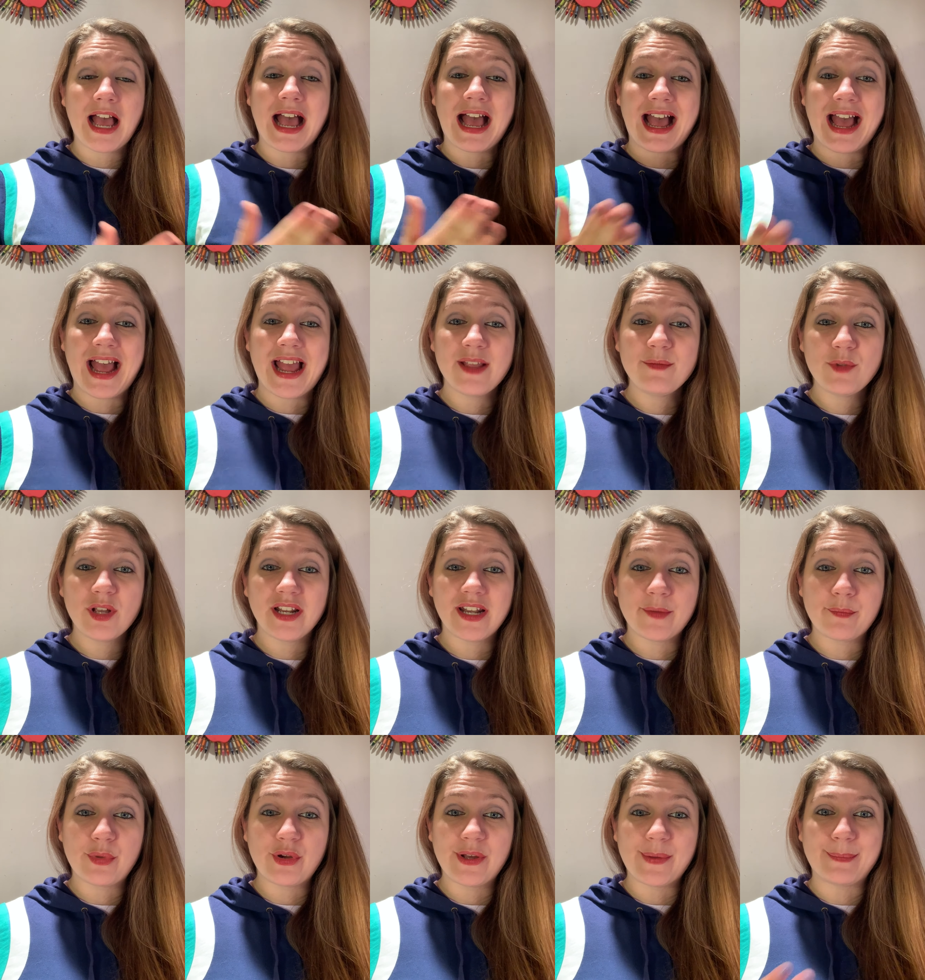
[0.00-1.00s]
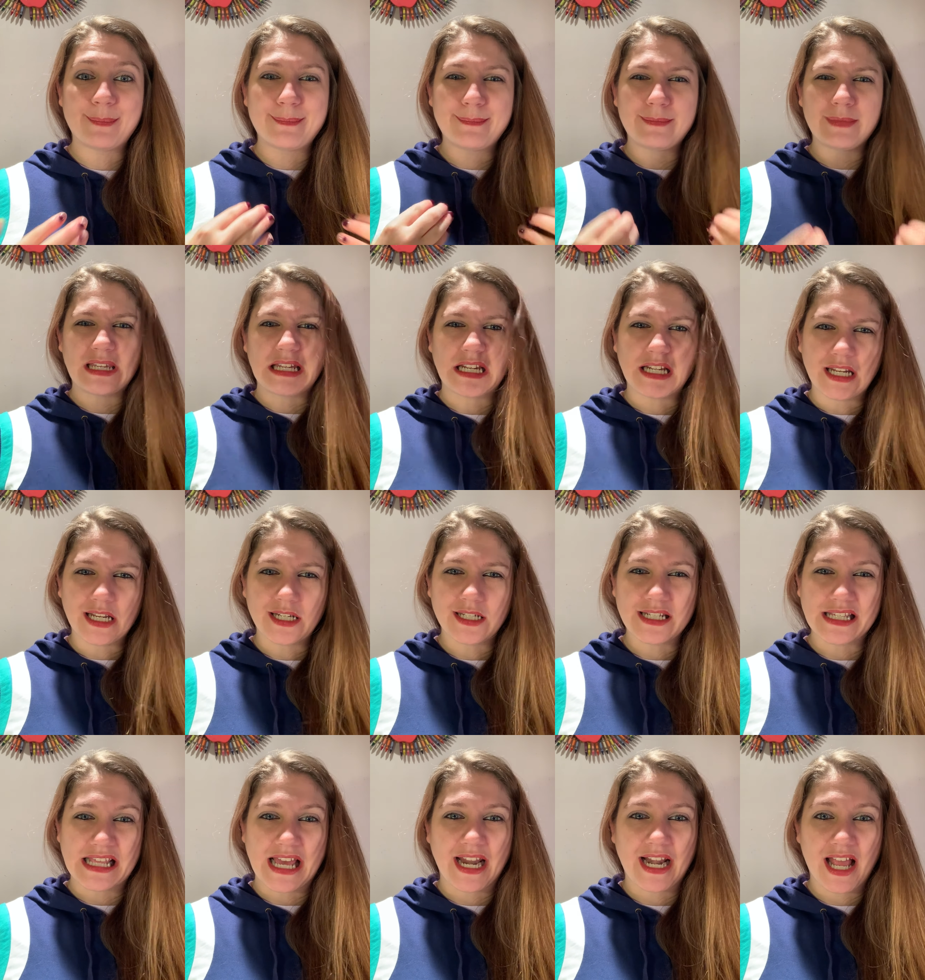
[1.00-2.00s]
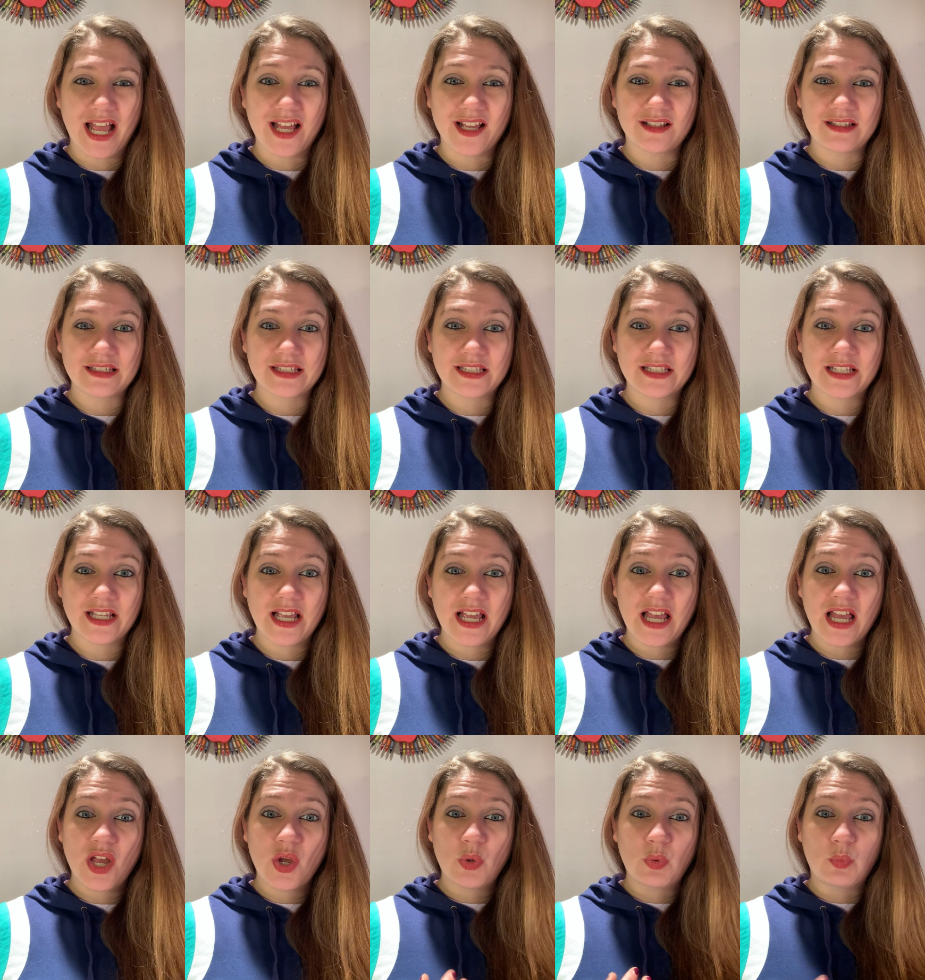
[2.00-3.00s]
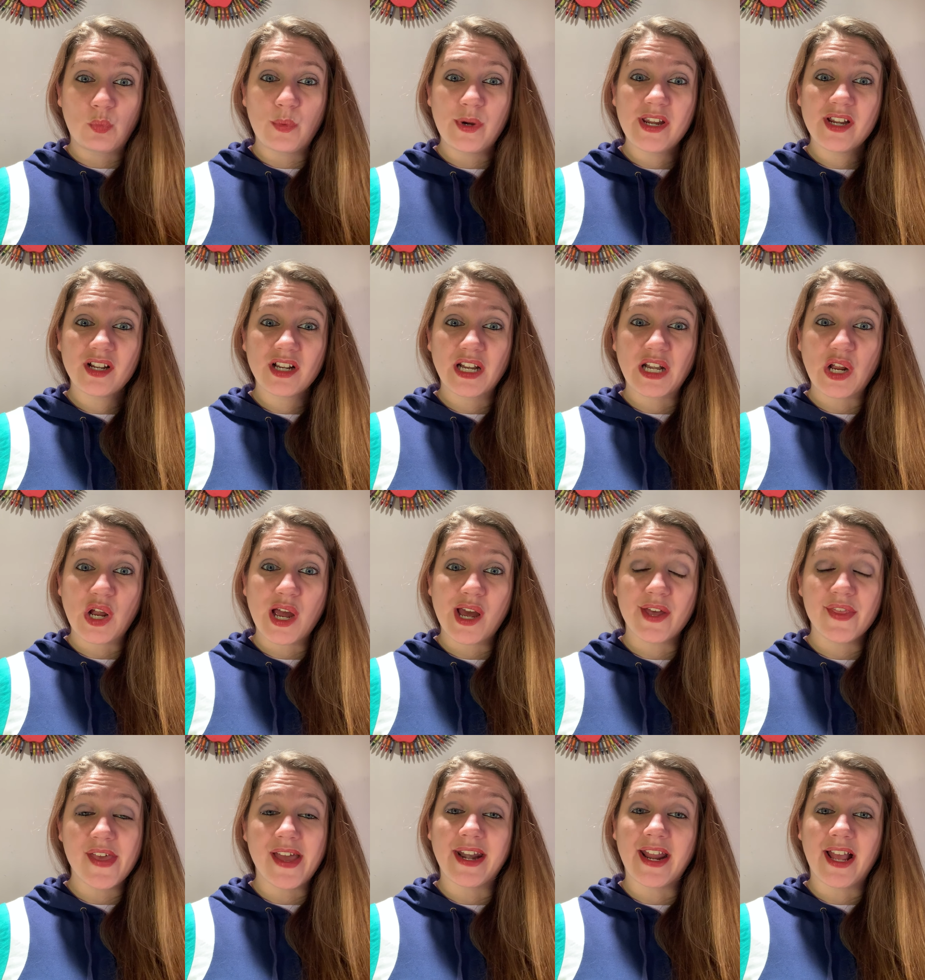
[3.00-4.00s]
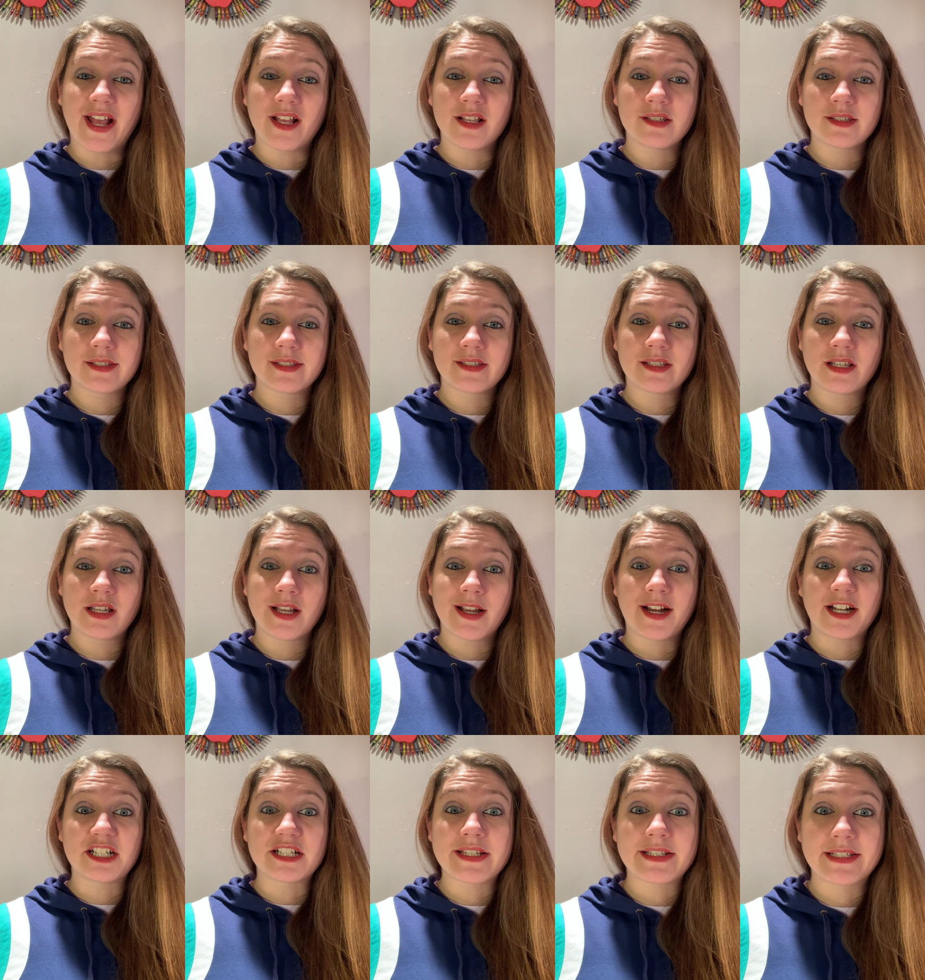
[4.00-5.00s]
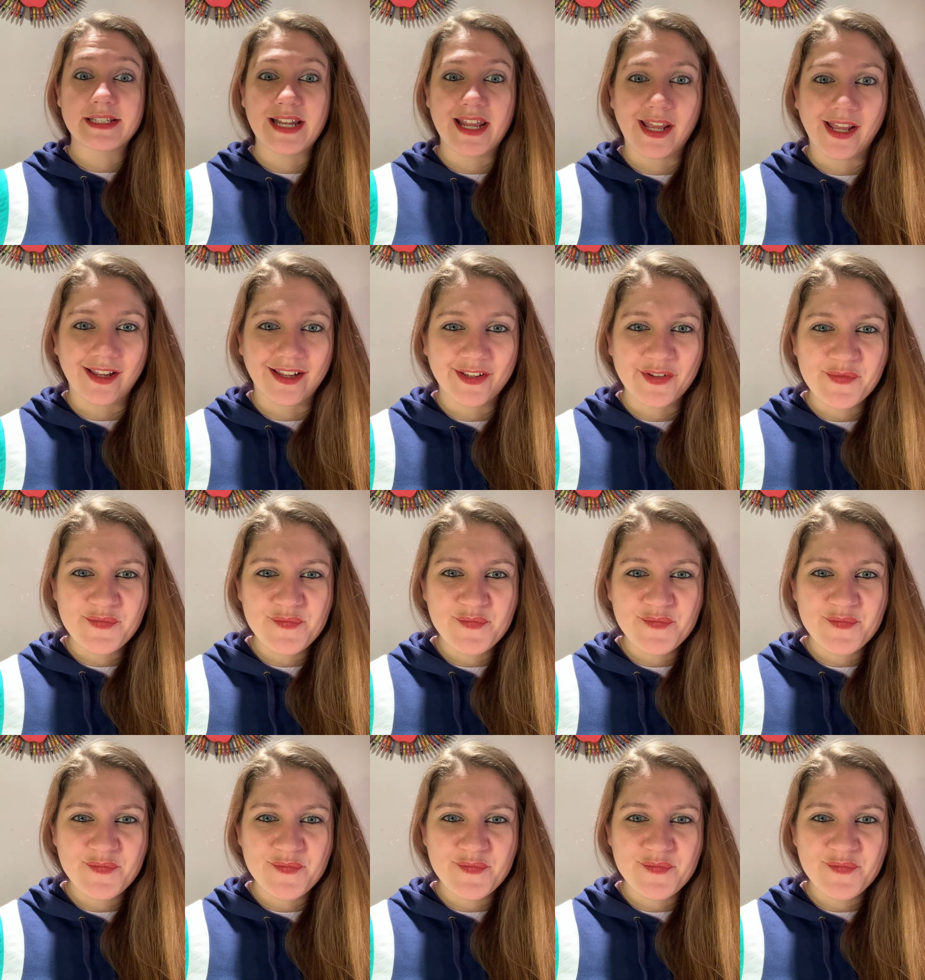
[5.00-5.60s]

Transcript: I'm going to put meaning to that S. We are going to call that S our snake.